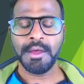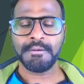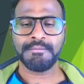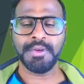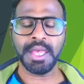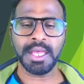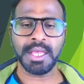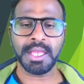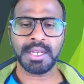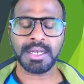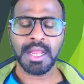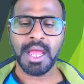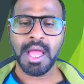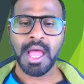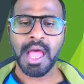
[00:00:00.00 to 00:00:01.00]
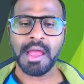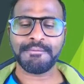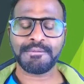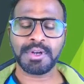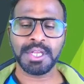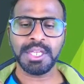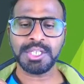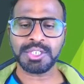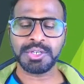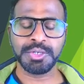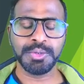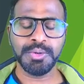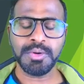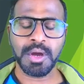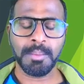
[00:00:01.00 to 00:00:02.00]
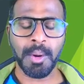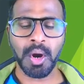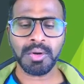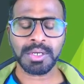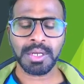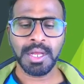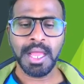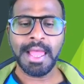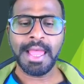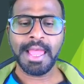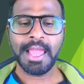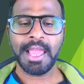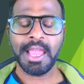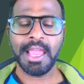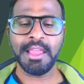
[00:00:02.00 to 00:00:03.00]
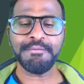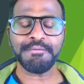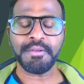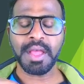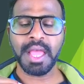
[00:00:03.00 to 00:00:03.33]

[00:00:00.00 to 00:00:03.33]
where I have taught you about if